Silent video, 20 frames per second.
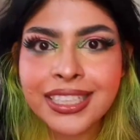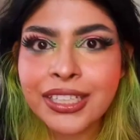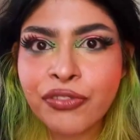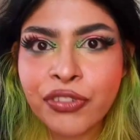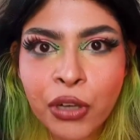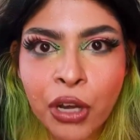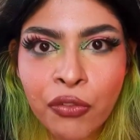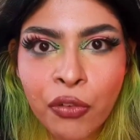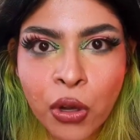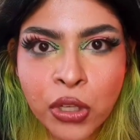if
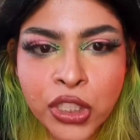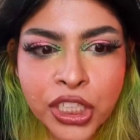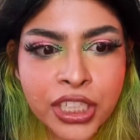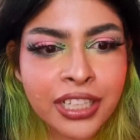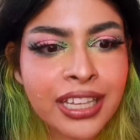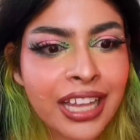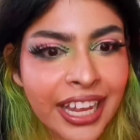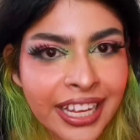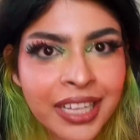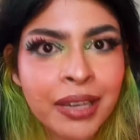you are watching
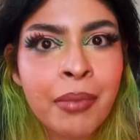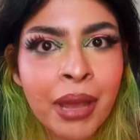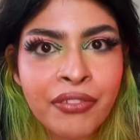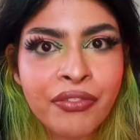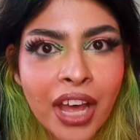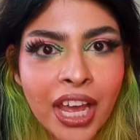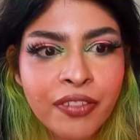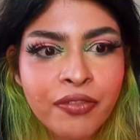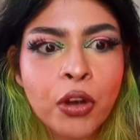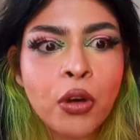liking my
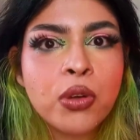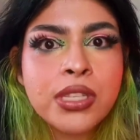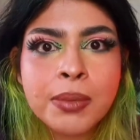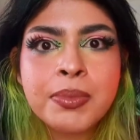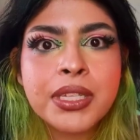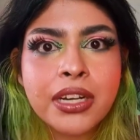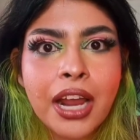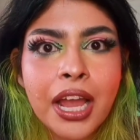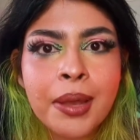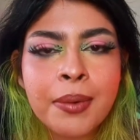vibe go
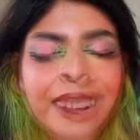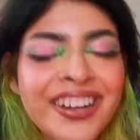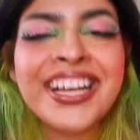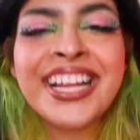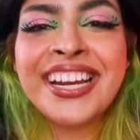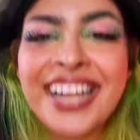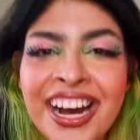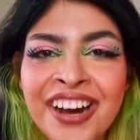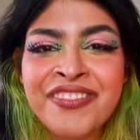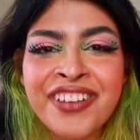subscribe okay
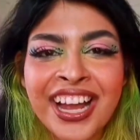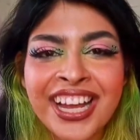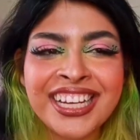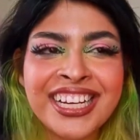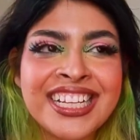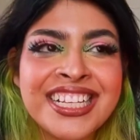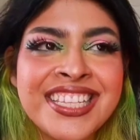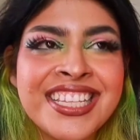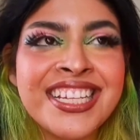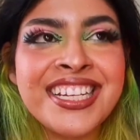now
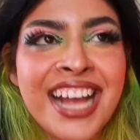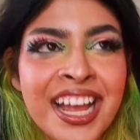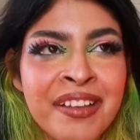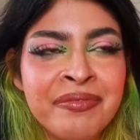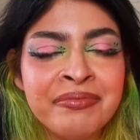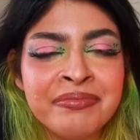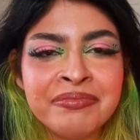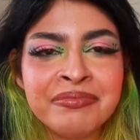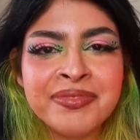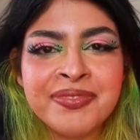finally is the
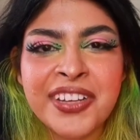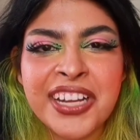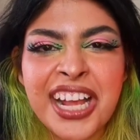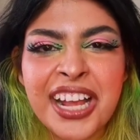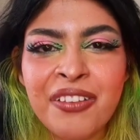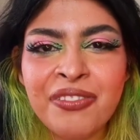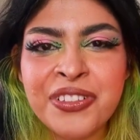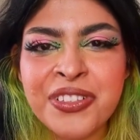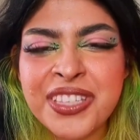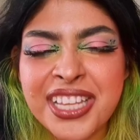time when i
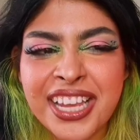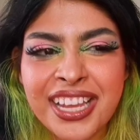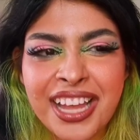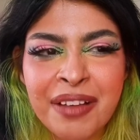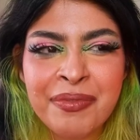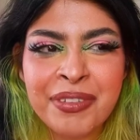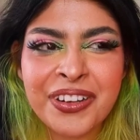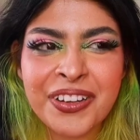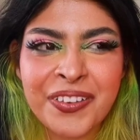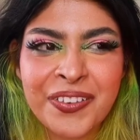have to say
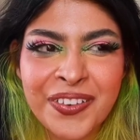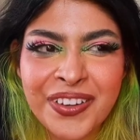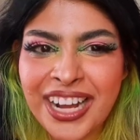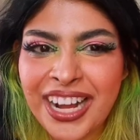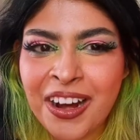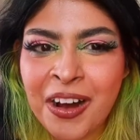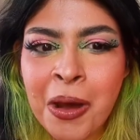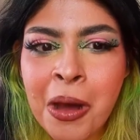i'm gonna go now